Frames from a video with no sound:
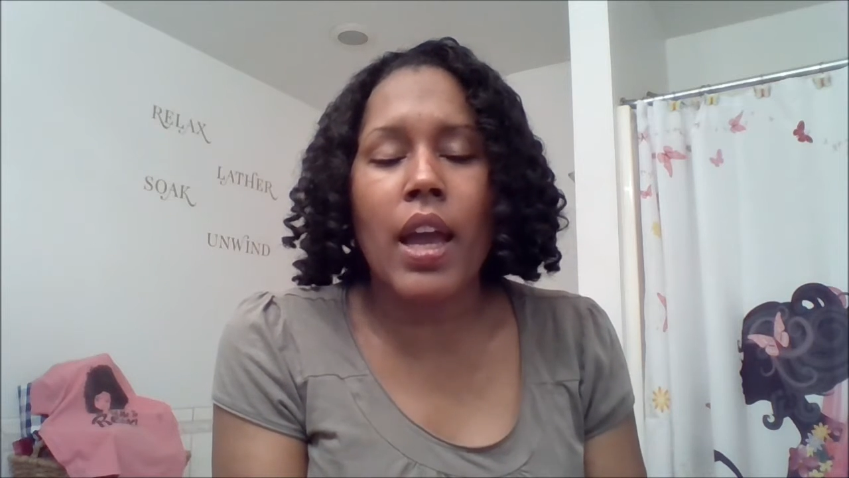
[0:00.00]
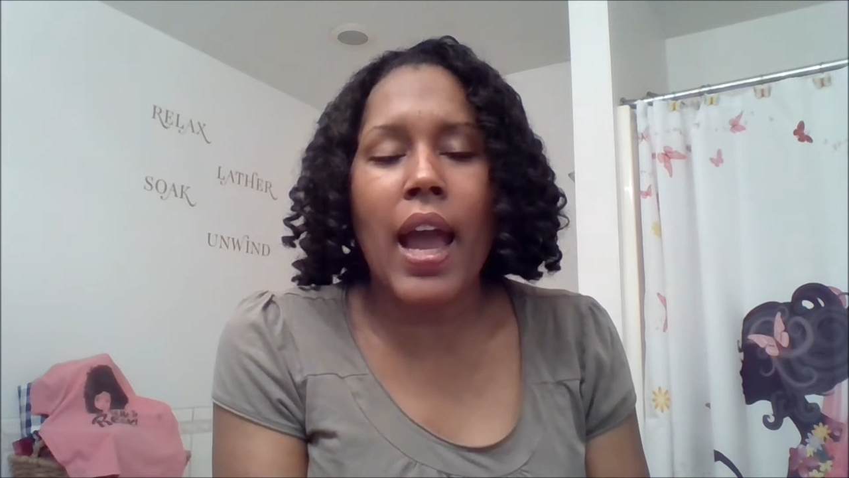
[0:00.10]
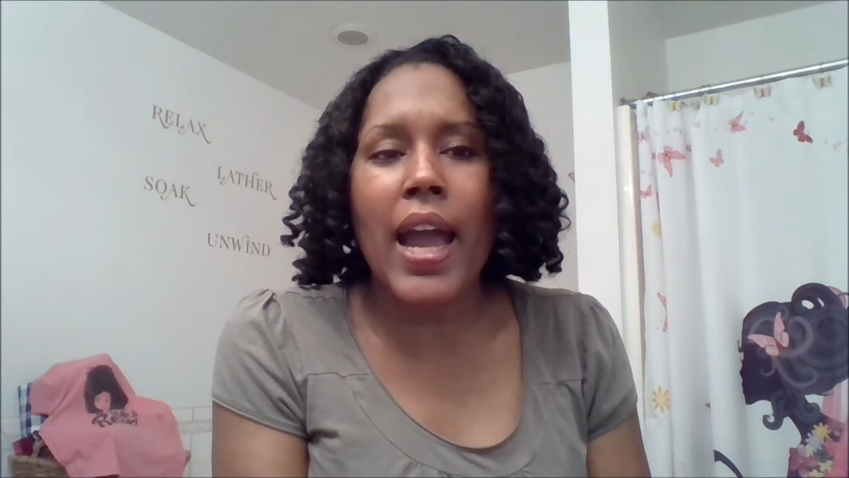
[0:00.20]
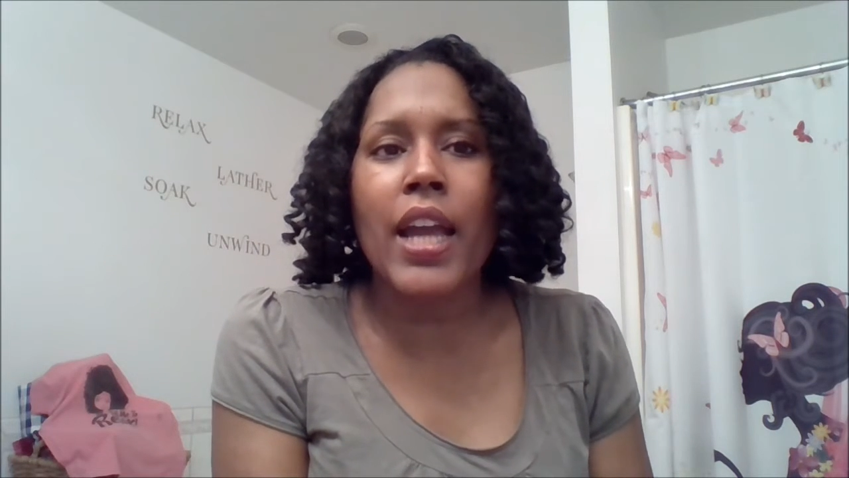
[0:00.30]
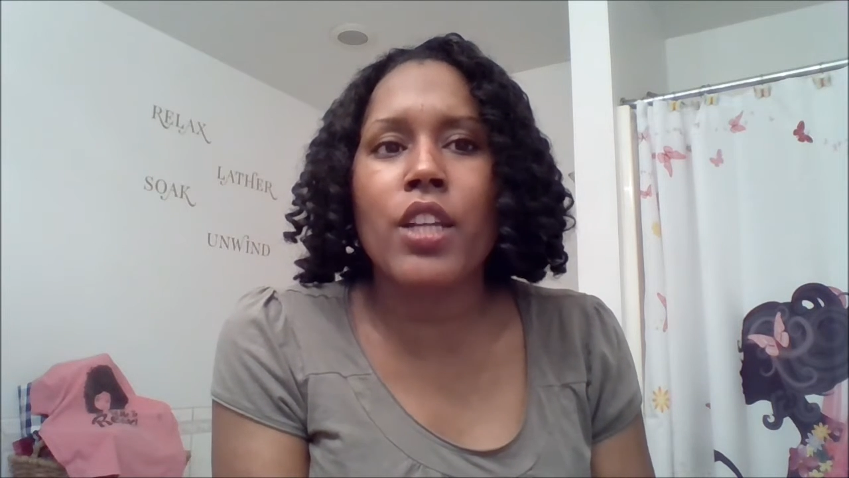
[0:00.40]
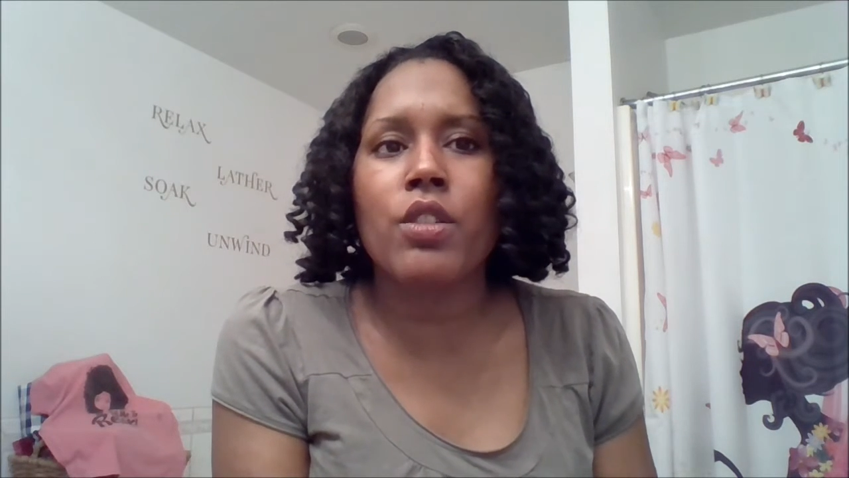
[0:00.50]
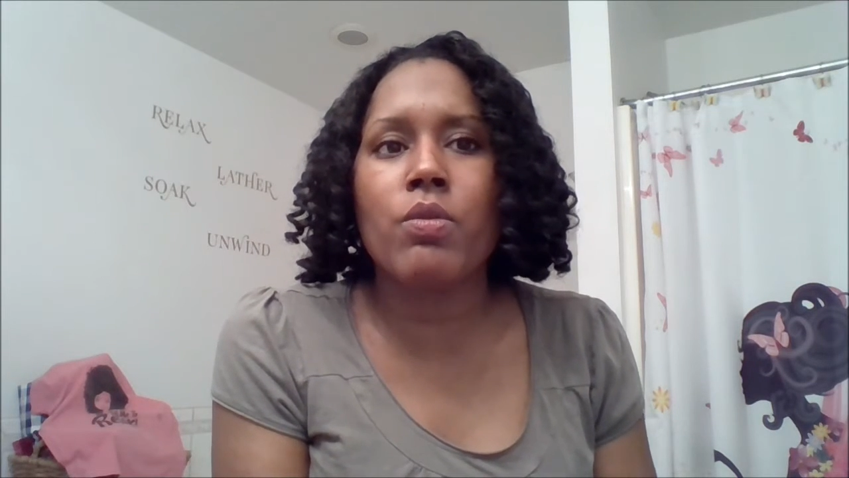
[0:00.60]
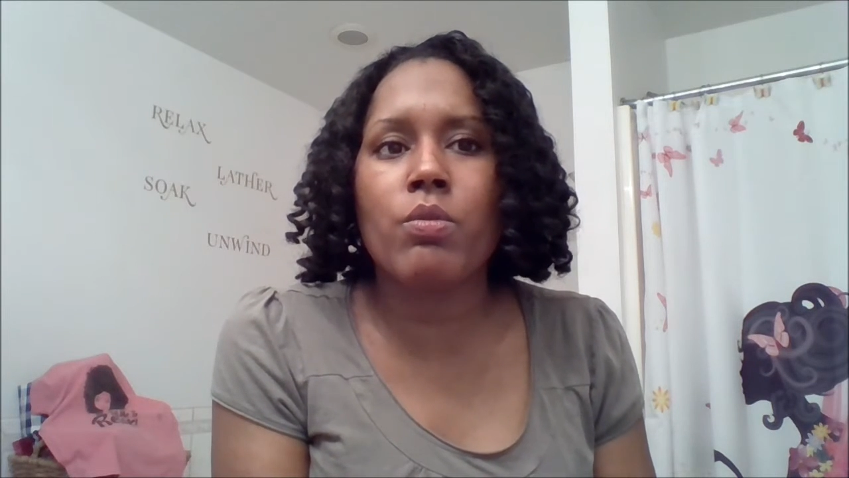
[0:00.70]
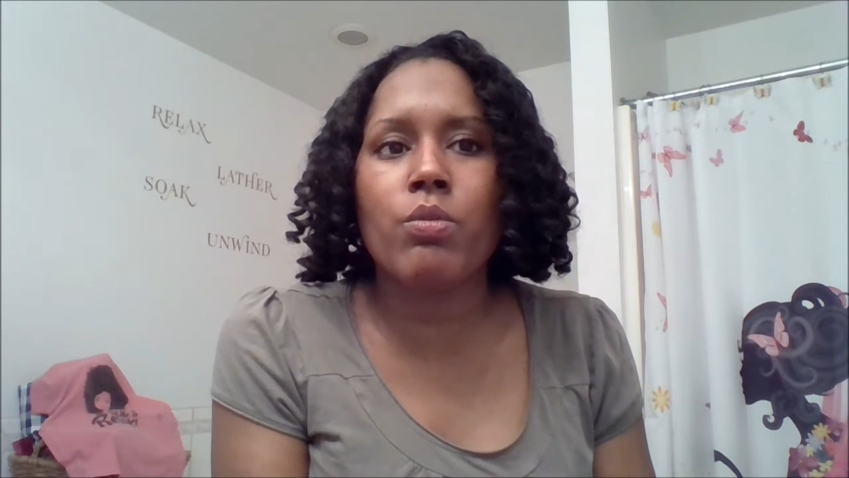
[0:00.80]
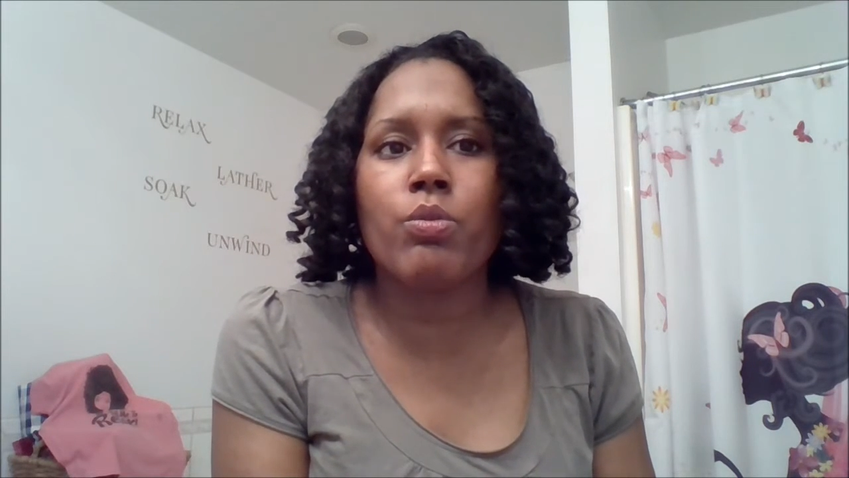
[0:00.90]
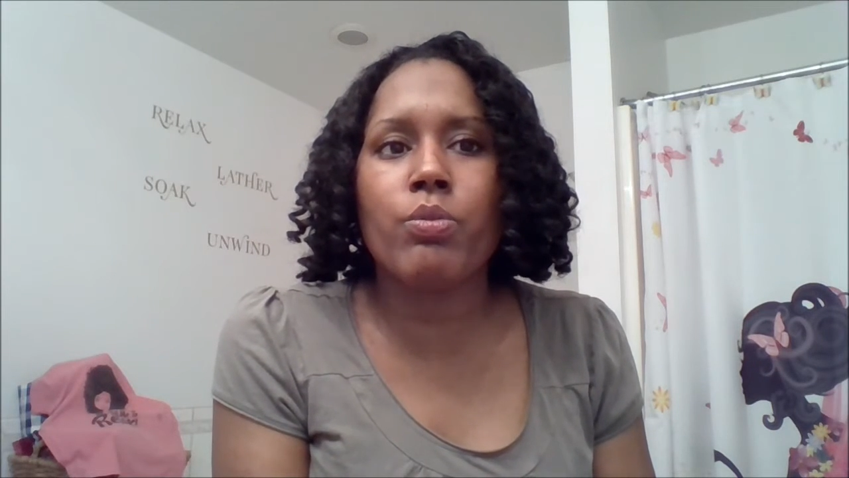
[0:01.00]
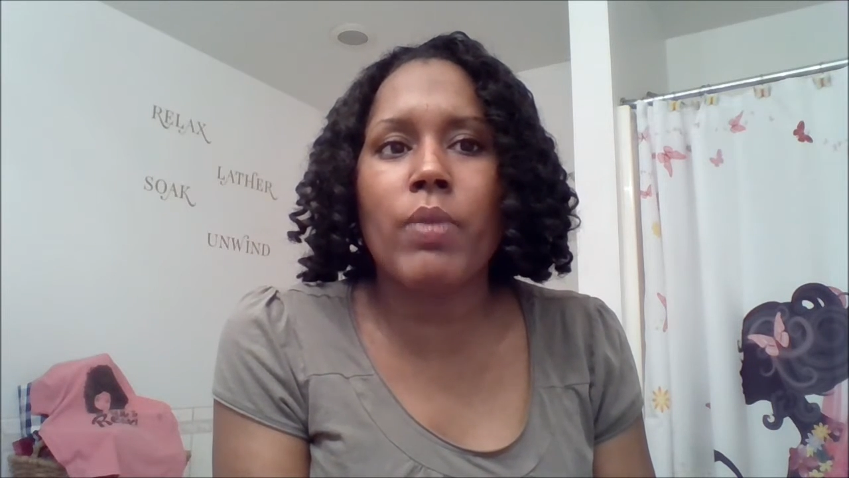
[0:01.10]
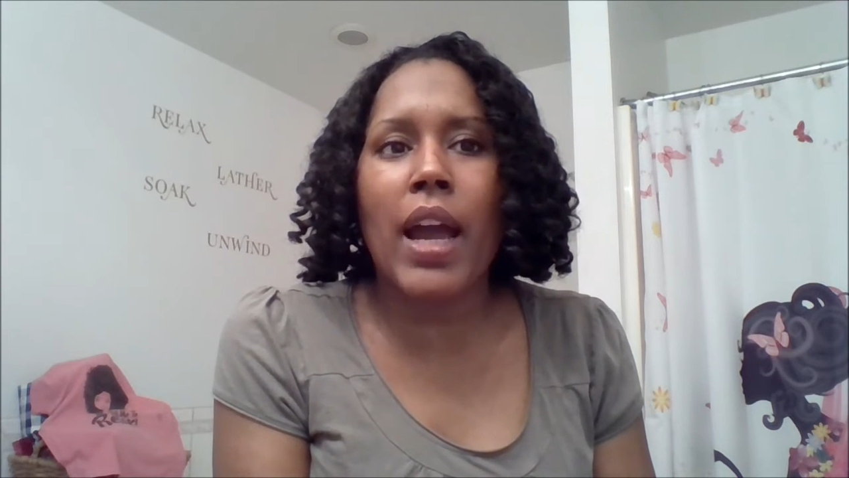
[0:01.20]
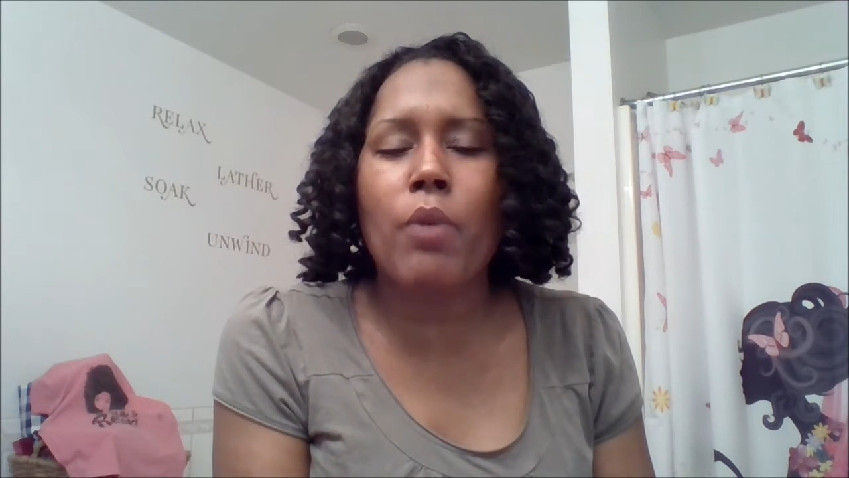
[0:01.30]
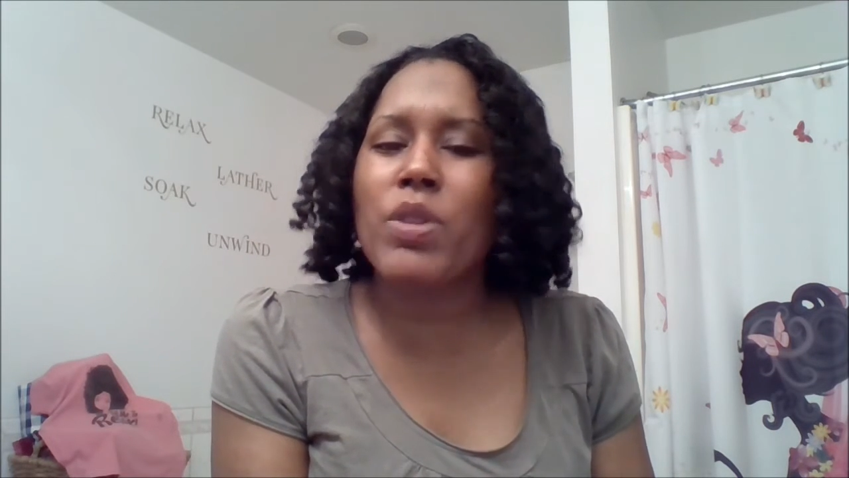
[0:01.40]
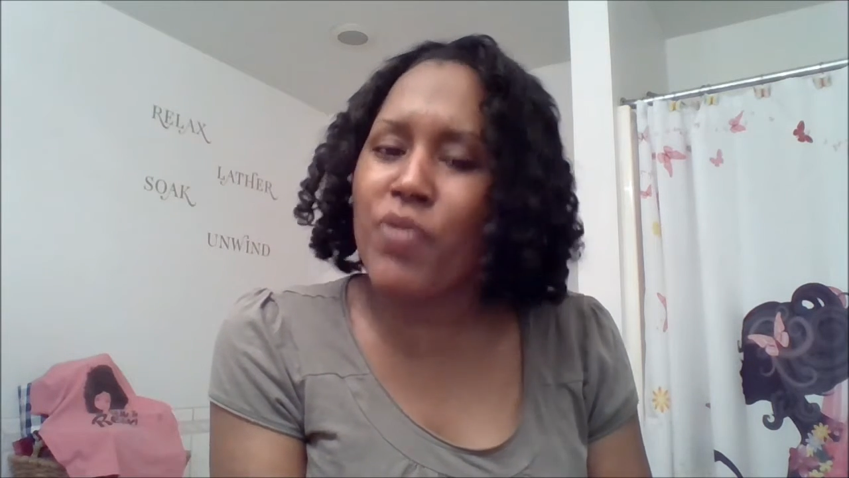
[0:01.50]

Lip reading: I was